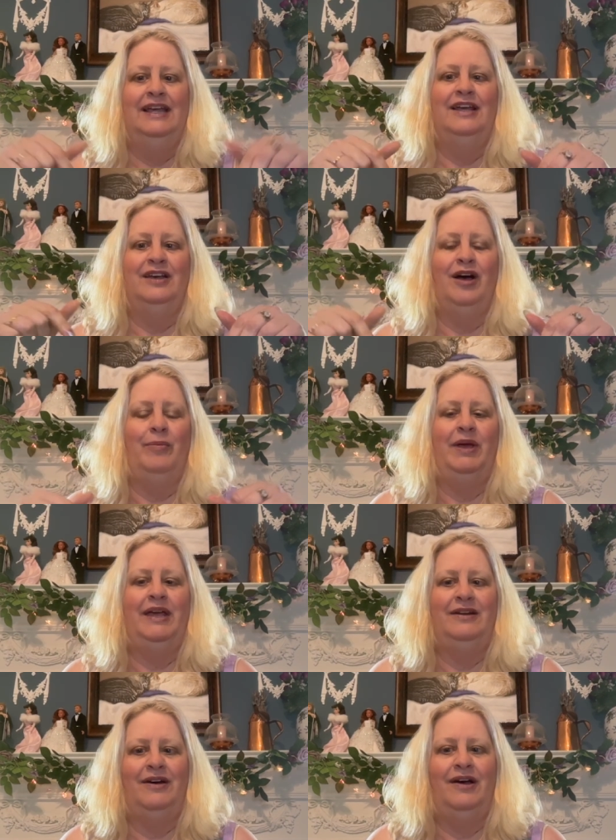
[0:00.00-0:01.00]
Comment
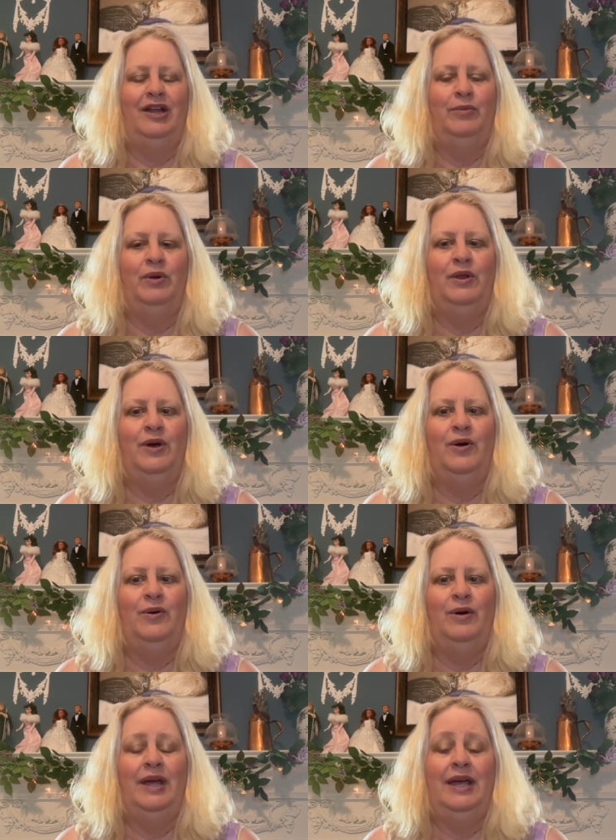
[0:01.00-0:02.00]
on it
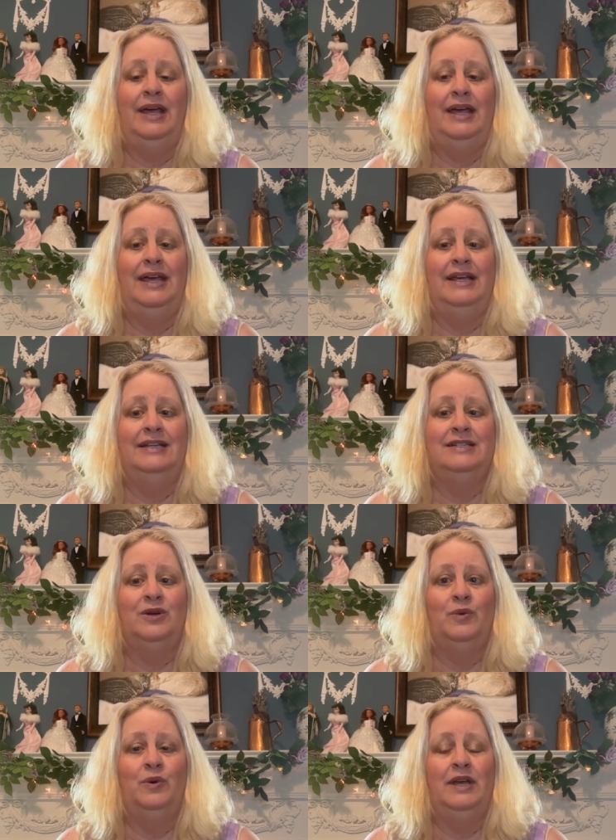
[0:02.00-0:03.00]
below and
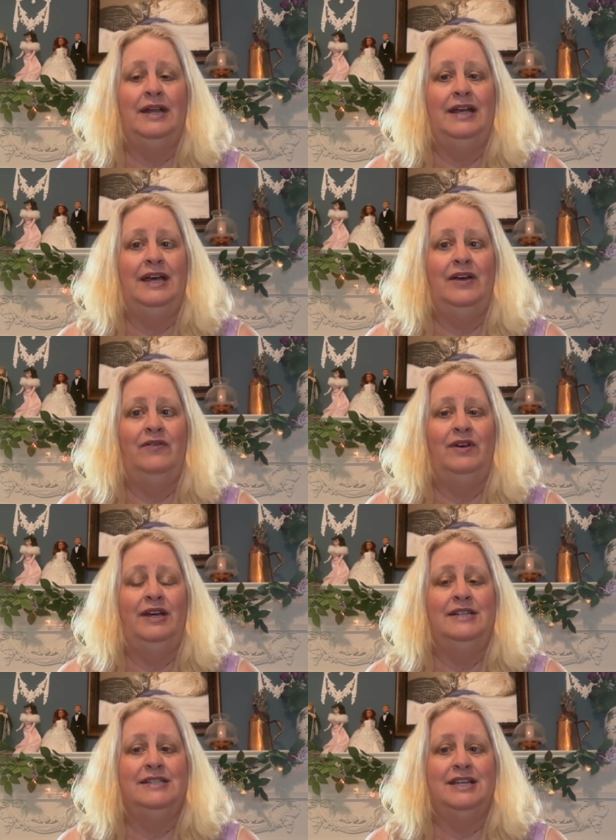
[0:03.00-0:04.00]
we can have a
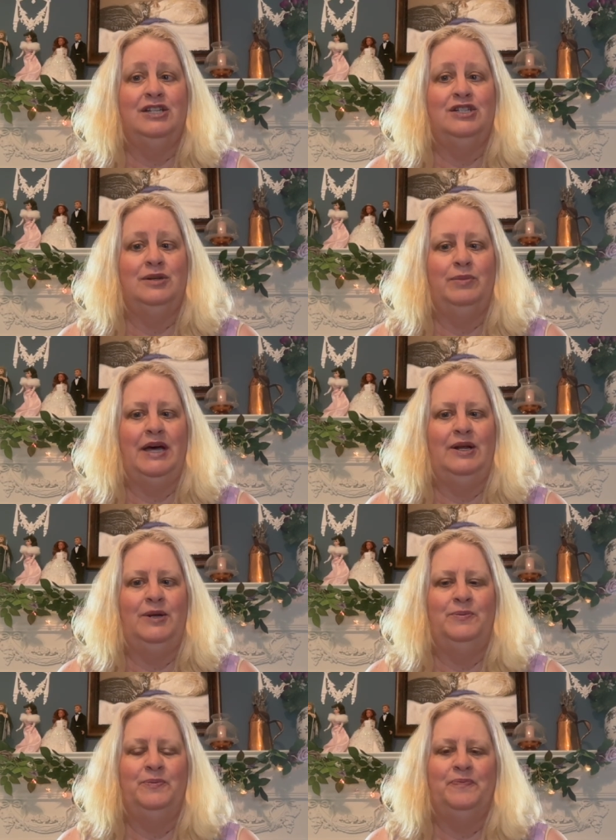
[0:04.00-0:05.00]
discussion about it.
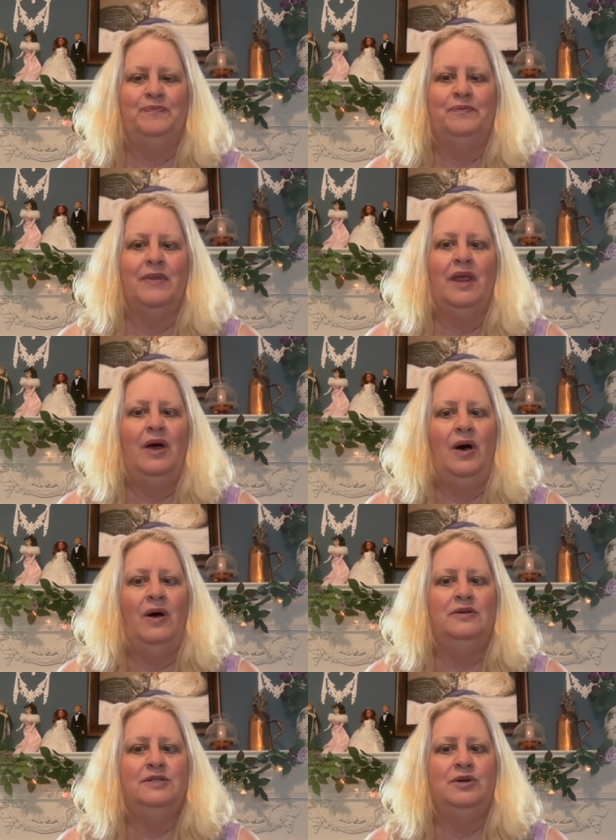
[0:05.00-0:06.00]

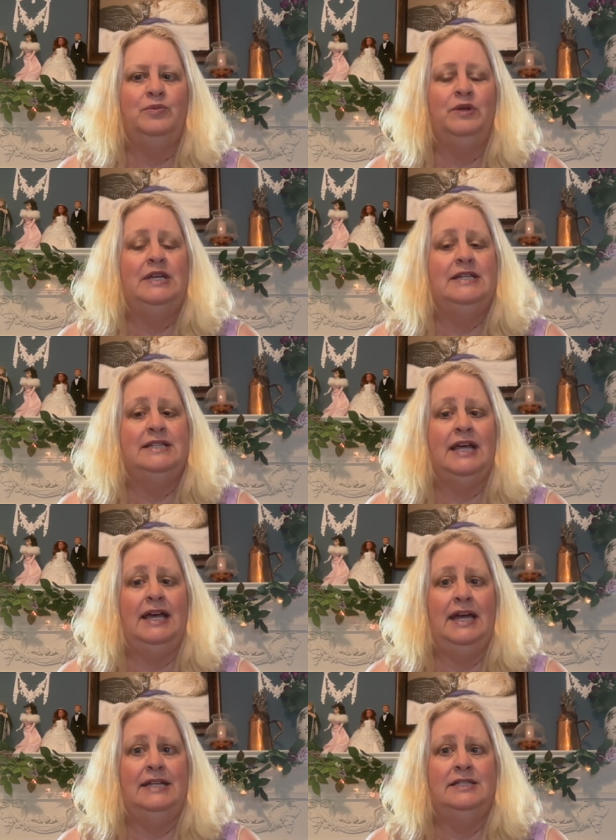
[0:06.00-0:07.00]
Also, please like
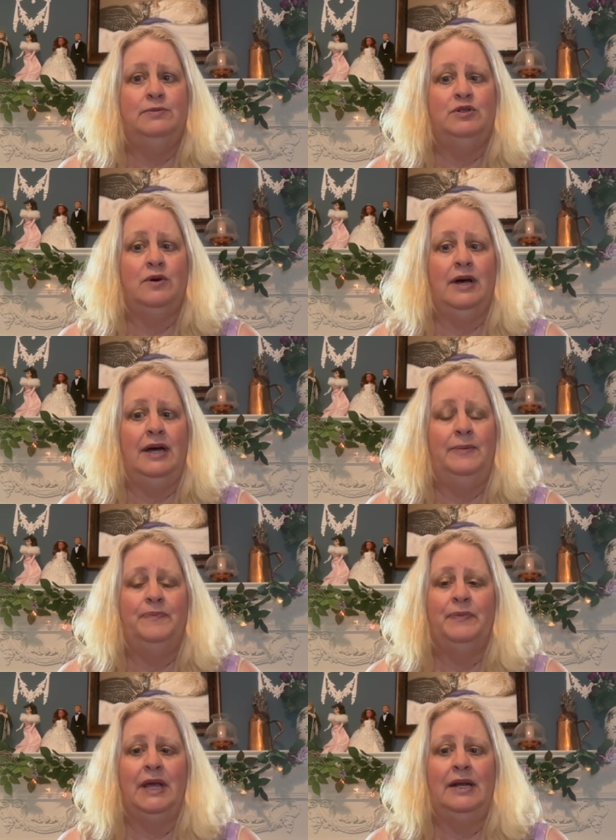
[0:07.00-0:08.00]
and subscribe.
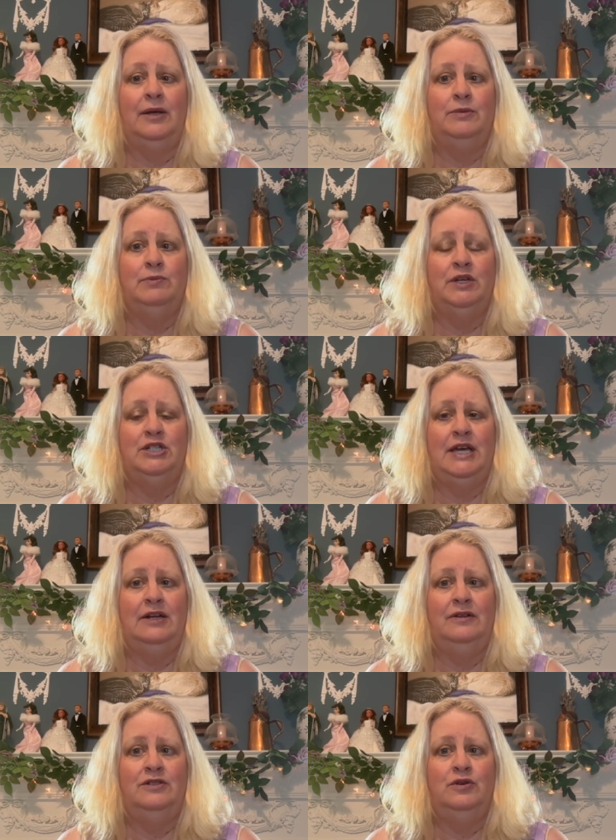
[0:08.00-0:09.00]
That helps my
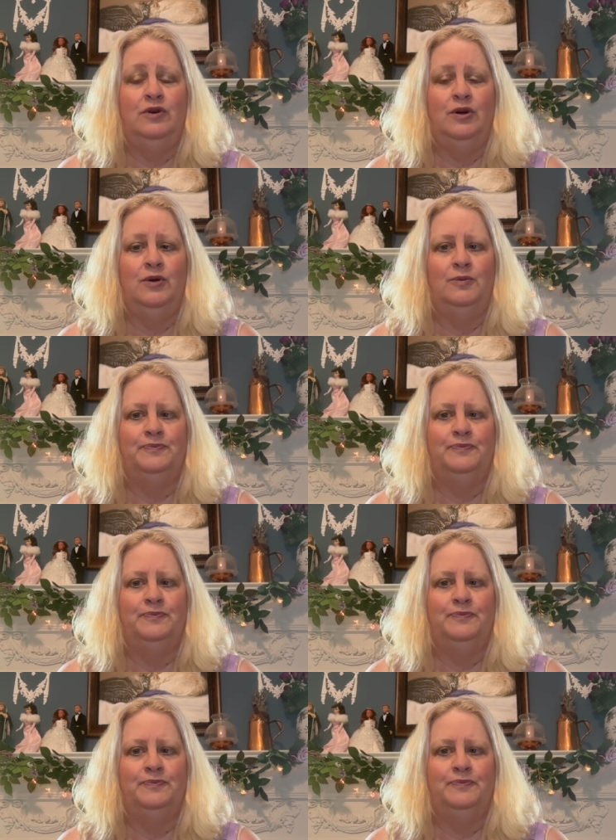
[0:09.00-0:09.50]
channel to grow.